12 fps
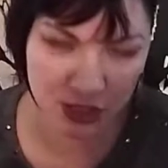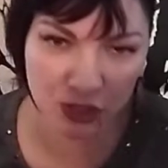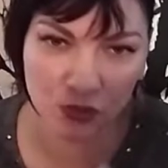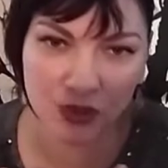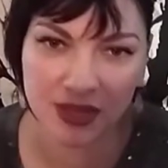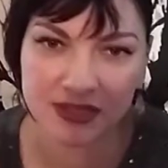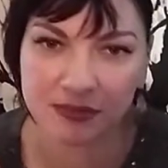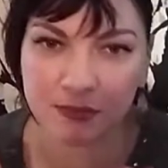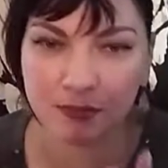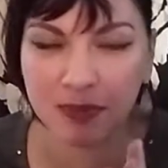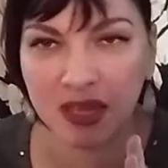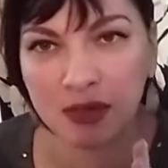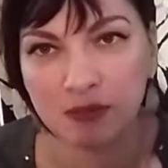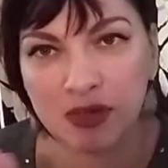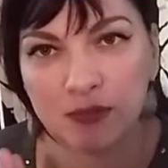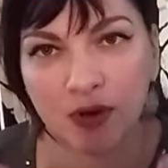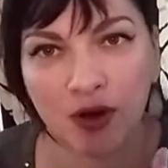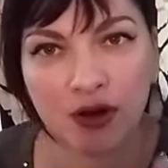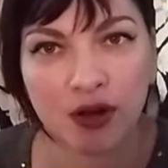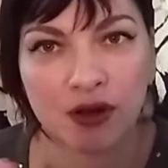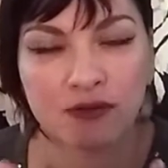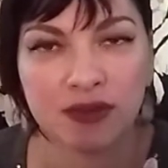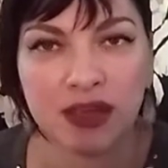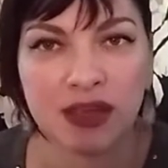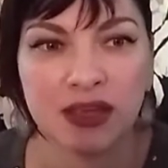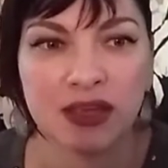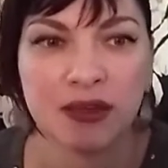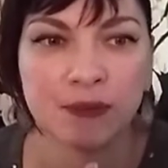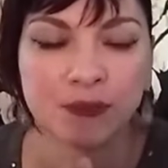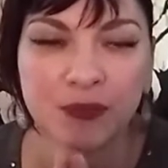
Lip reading: you guys may be part of a